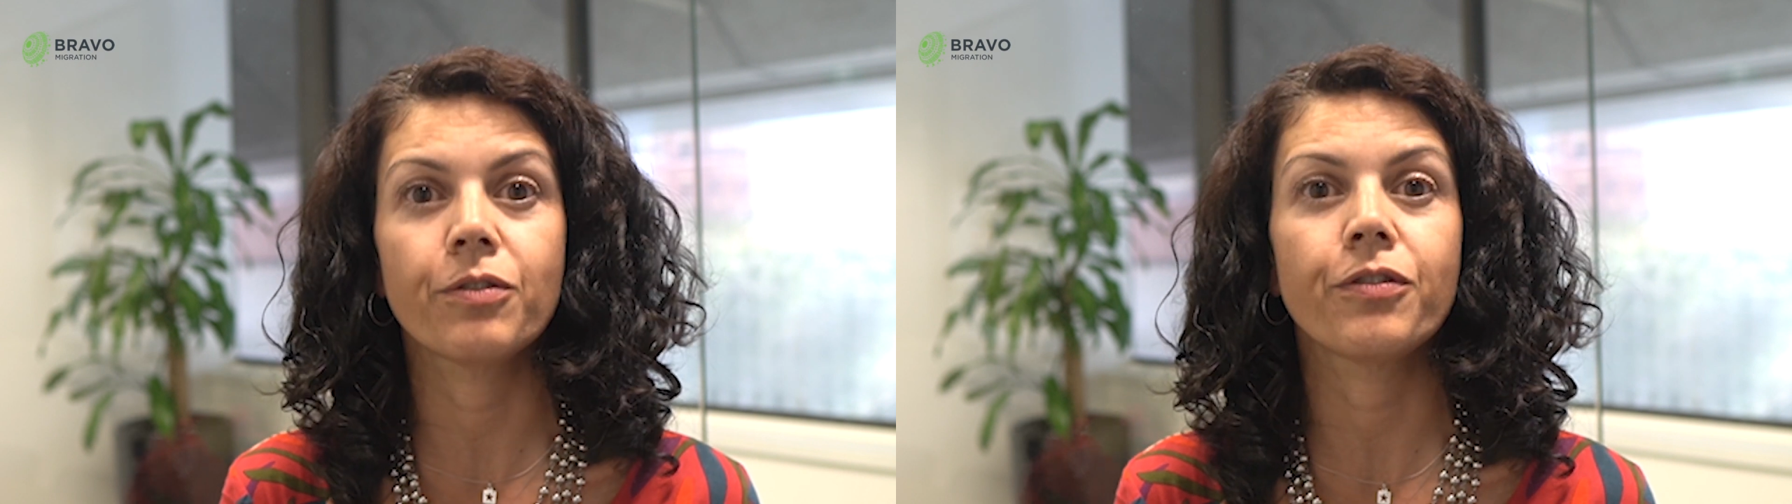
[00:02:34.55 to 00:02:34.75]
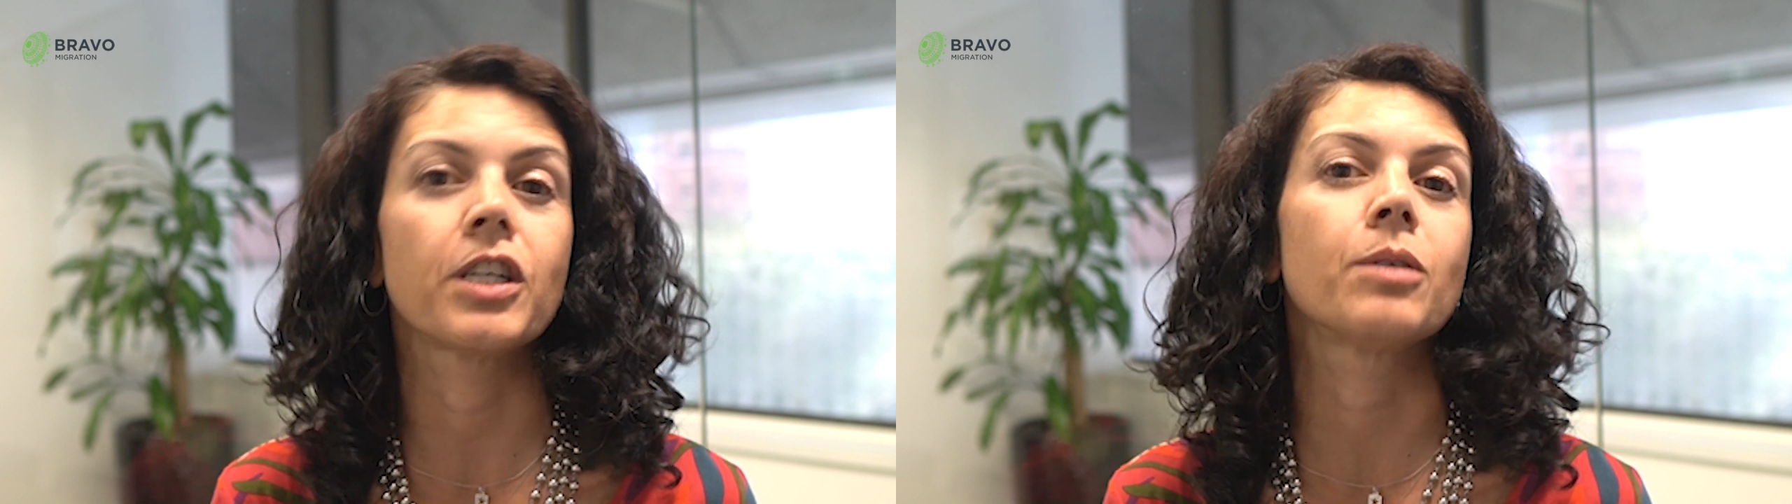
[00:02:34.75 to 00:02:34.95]

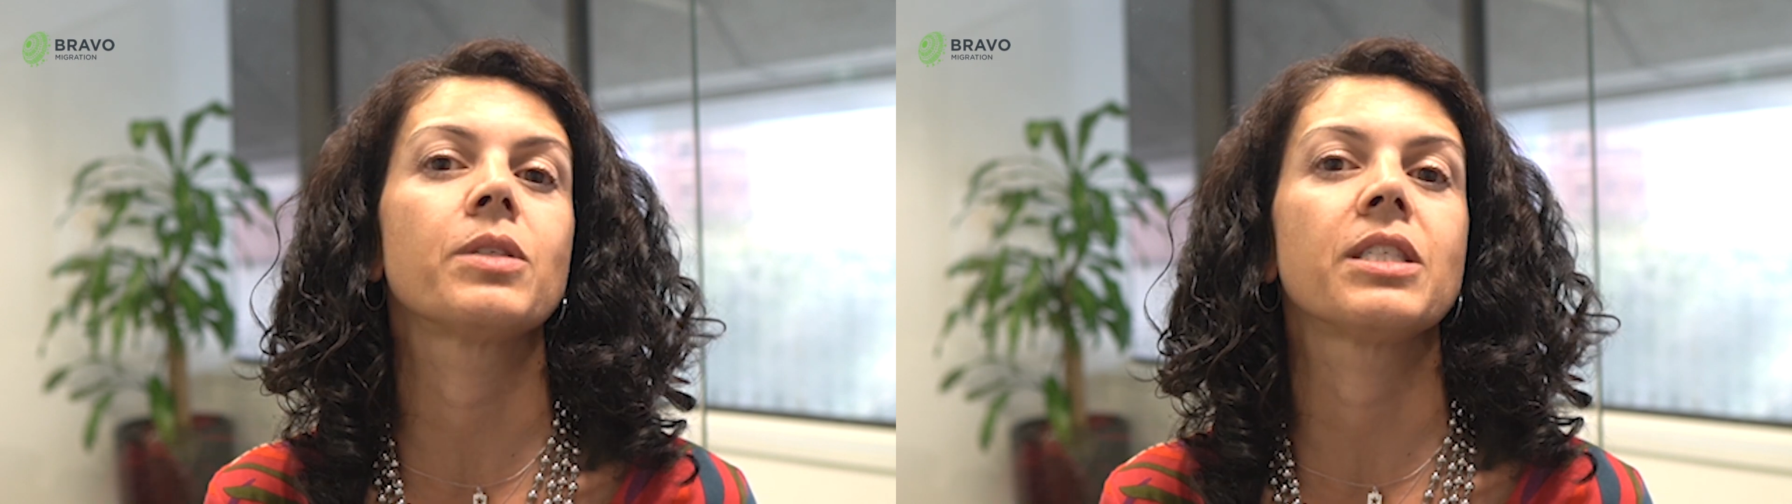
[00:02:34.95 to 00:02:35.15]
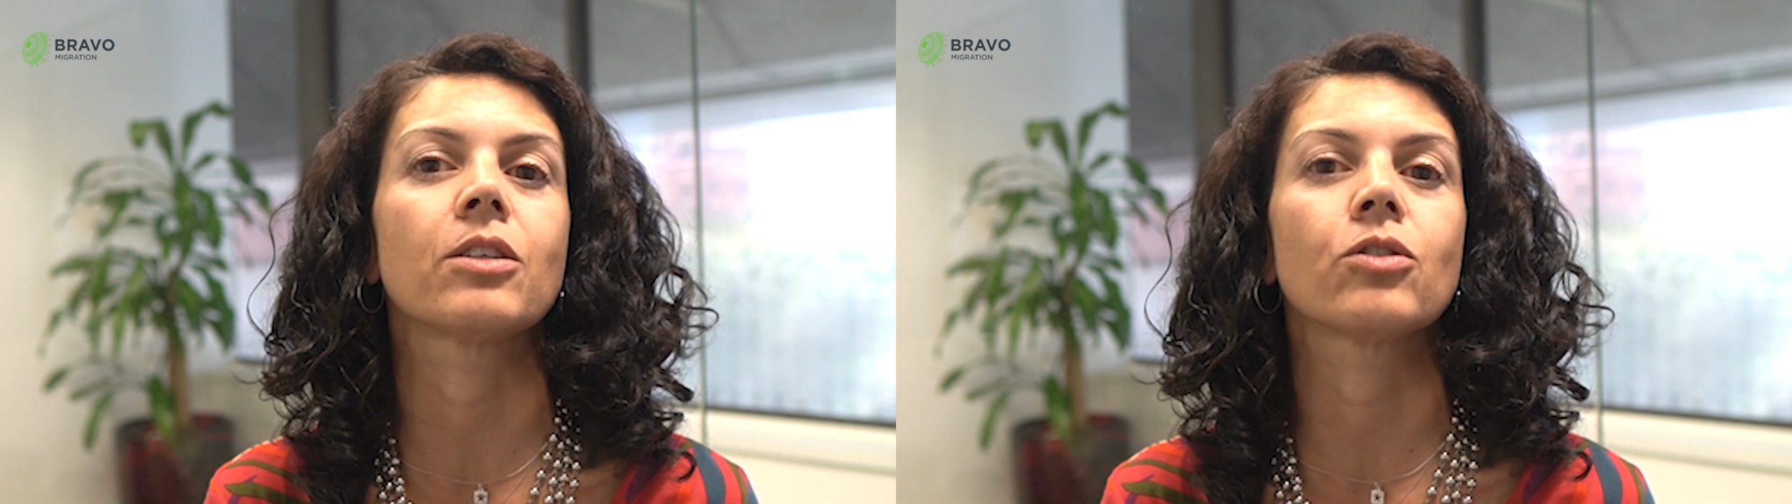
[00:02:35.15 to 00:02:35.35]

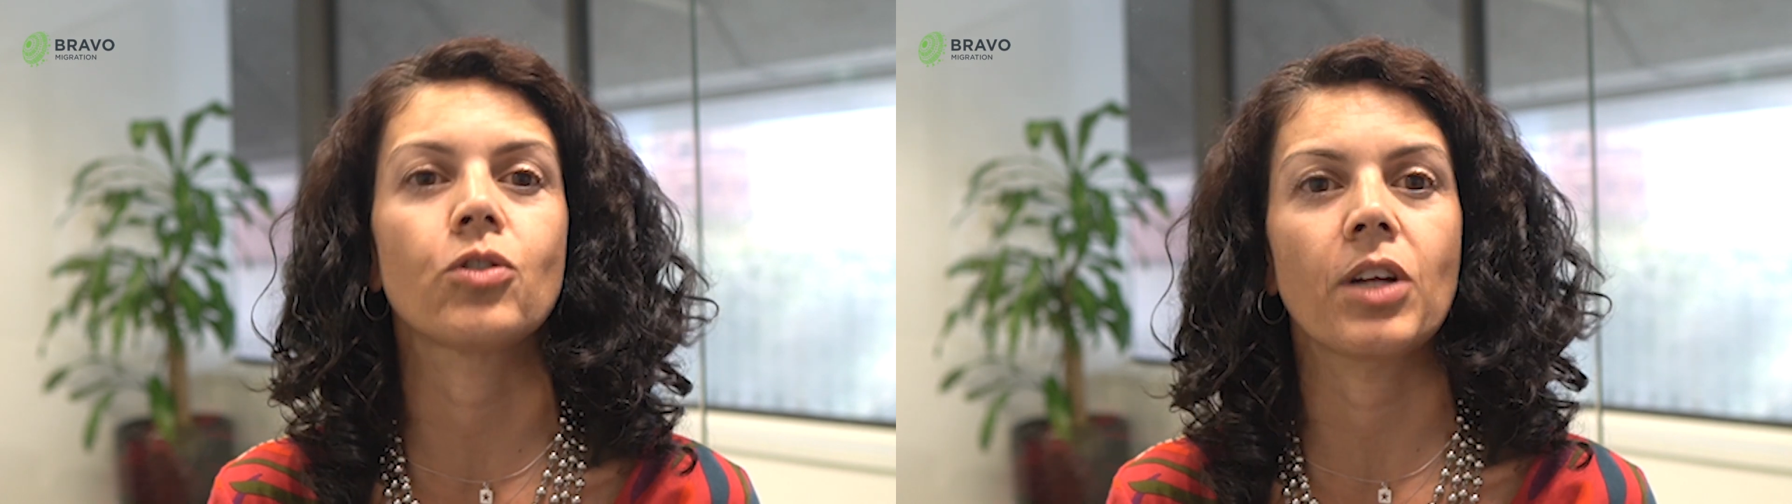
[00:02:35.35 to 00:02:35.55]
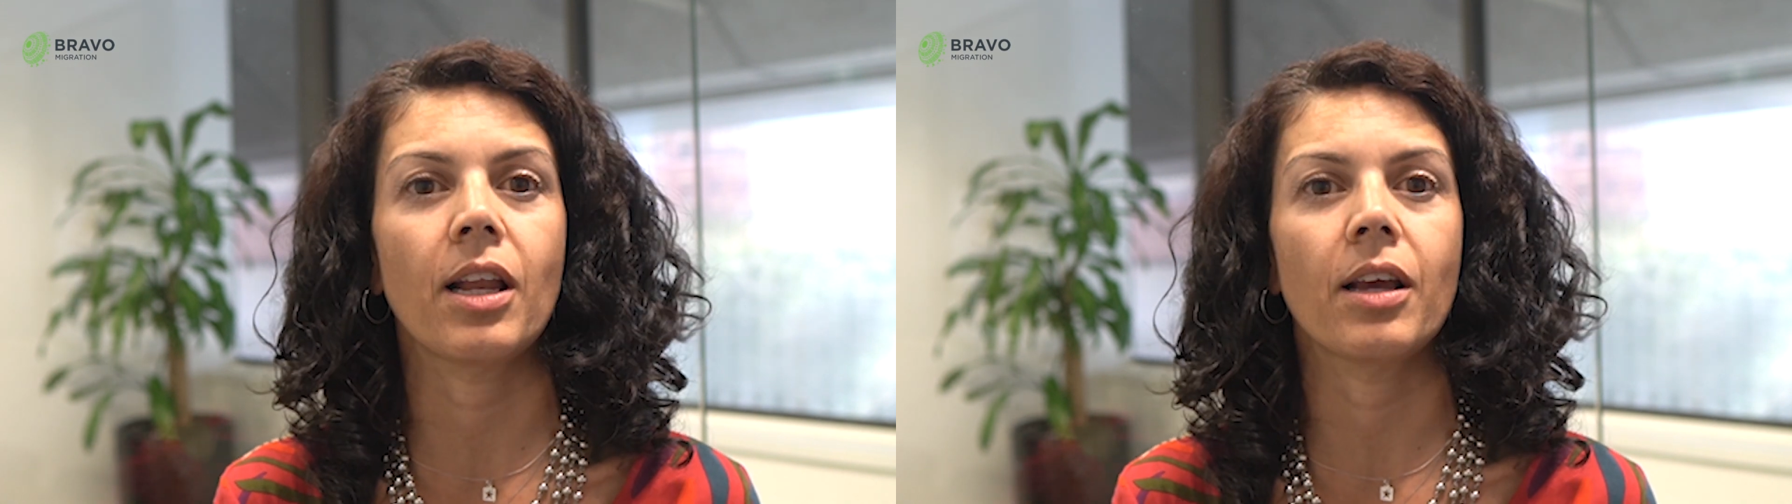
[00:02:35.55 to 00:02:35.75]
firms in
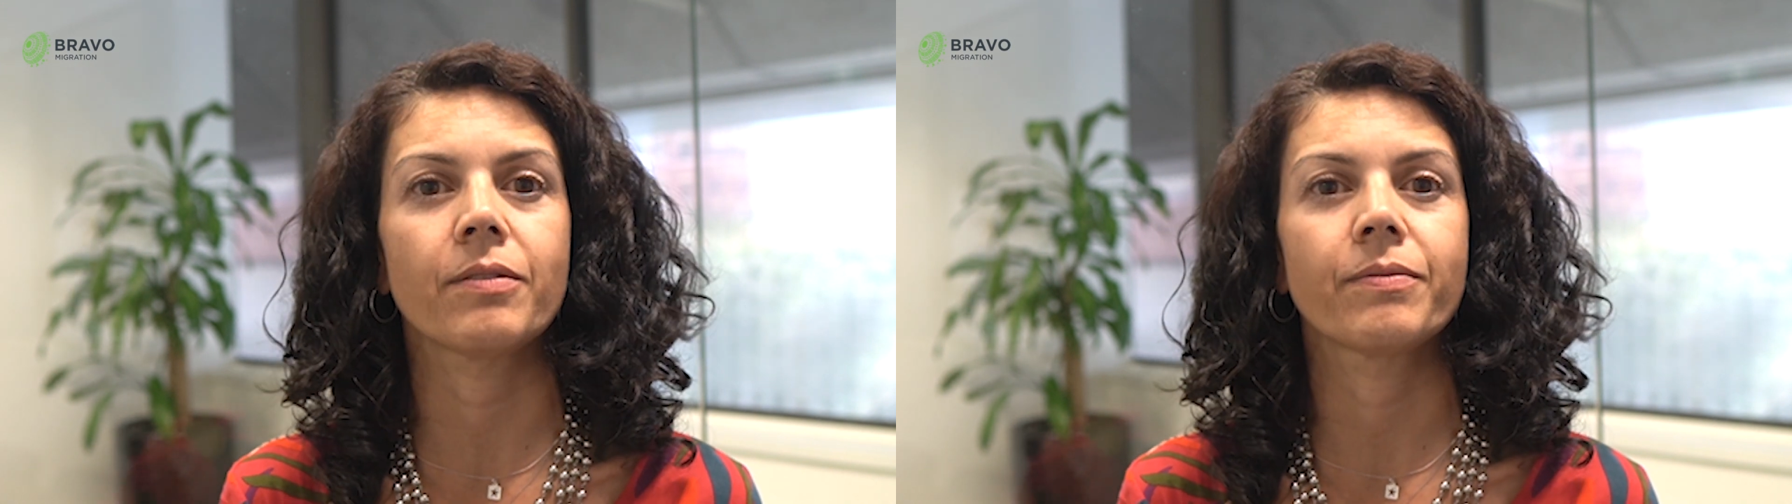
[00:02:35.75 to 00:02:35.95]
Australia.